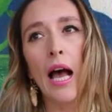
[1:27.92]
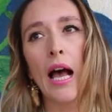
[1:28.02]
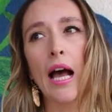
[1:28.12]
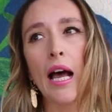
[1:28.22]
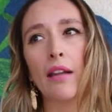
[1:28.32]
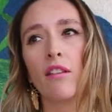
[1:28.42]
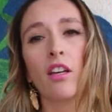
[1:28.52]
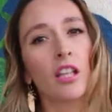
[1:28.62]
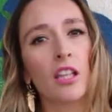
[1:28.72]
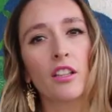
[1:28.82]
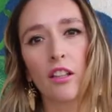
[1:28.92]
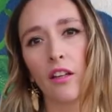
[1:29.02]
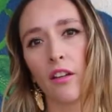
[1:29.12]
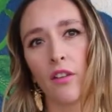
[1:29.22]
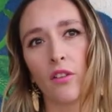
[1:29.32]
And the here
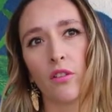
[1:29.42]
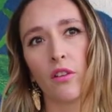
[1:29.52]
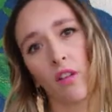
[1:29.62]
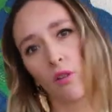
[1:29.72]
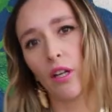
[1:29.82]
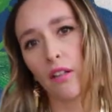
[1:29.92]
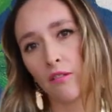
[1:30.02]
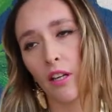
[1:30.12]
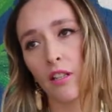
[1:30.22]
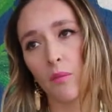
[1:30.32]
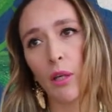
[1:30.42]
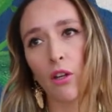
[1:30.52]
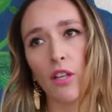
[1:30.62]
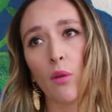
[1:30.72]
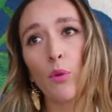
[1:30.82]
is the United States,
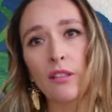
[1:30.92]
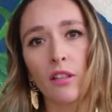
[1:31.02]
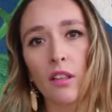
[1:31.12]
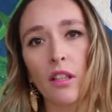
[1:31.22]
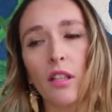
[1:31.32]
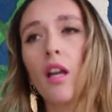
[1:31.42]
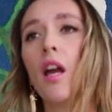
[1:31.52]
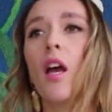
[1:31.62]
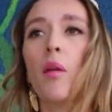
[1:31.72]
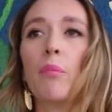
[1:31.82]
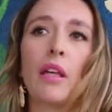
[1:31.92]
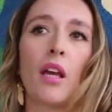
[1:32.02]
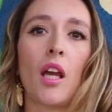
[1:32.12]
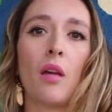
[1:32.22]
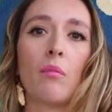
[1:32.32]
because I recently
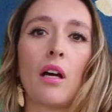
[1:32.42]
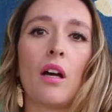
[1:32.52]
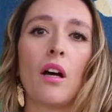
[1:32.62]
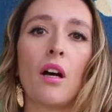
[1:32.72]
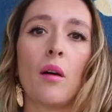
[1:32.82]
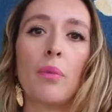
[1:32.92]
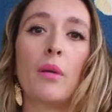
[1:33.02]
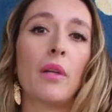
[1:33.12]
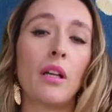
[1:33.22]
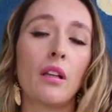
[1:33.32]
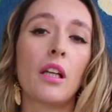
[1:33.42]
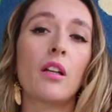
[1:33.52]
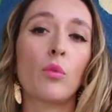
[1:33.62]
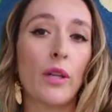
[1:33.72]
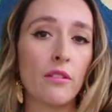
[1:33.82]
became a permanent
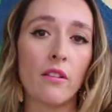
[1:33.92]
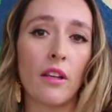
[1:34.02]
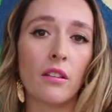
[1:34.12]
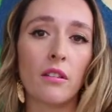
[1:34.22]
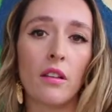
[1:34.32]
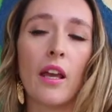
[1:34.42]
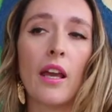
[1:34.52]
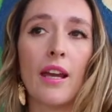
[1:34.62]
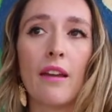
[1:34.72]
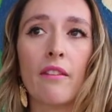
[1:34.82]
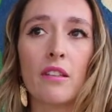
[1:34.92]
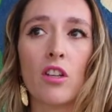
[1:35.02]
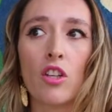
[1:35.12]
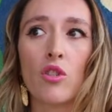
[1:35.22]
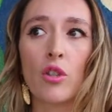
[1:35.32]
legal resident in this
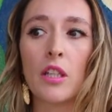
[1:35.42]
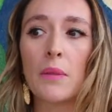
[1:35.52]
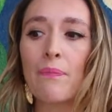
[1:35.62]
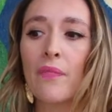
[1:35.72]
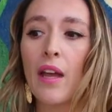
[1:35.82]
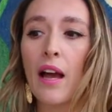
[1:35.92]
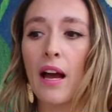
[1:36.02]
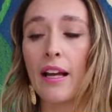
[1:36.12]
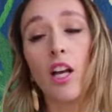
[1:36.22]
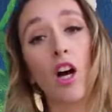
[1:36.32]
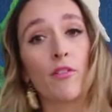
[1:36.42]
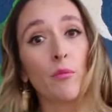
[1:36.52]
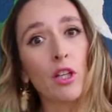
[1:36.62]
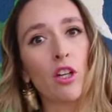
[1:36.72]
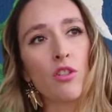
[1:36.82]
country. And I come
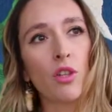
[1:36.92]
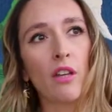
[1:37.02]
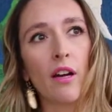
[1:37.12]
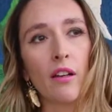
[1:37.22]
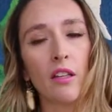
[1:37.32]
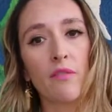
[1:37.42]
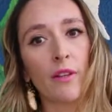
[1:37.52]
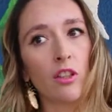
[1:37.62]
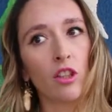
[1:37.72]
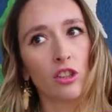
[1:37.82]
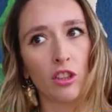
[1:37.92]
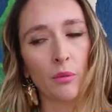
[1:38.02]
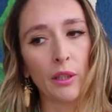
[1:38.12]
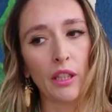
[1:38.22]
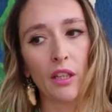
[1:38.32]
from a country that is very
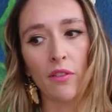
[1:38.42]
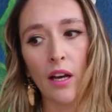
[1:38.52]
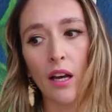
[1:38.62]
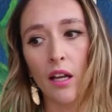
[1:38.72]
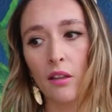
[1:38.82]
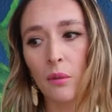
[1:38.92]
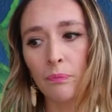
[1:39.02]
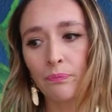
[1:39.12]
conservative and